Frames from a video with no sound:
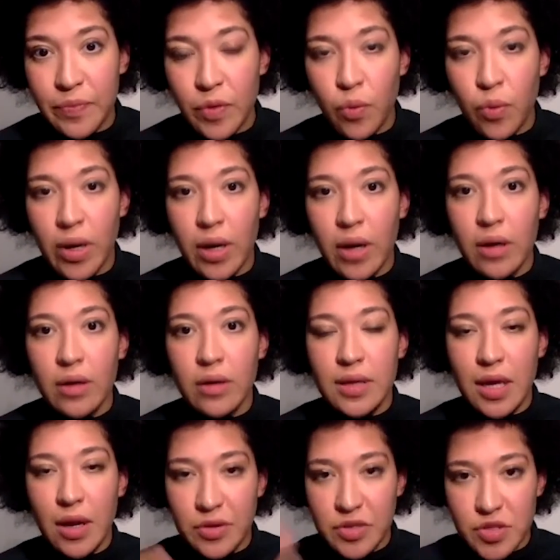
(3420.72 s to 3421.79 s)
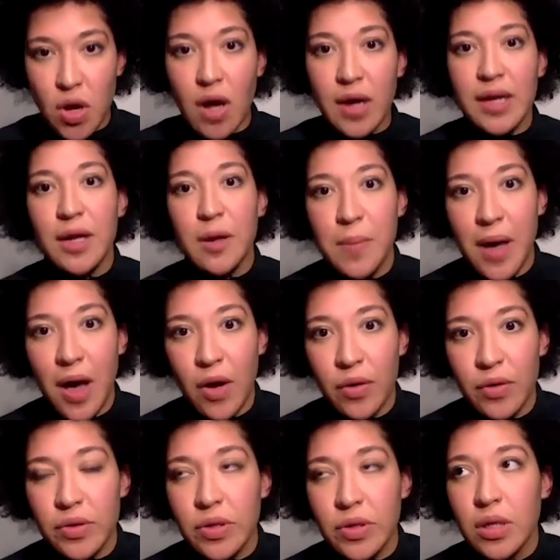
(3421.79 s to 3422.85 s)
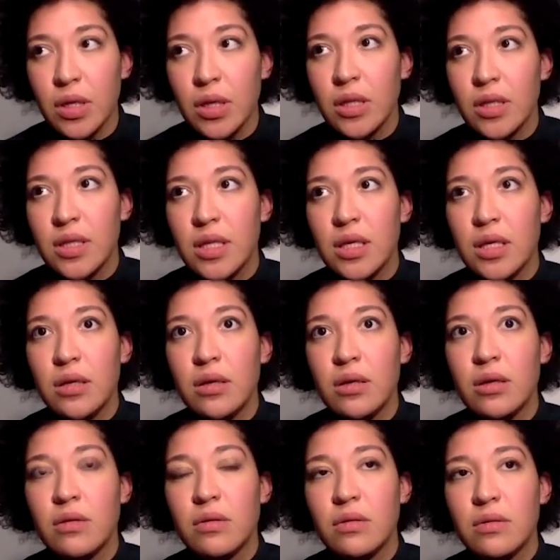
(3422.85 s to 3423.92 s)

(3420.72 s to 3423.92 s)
where that I was talking about the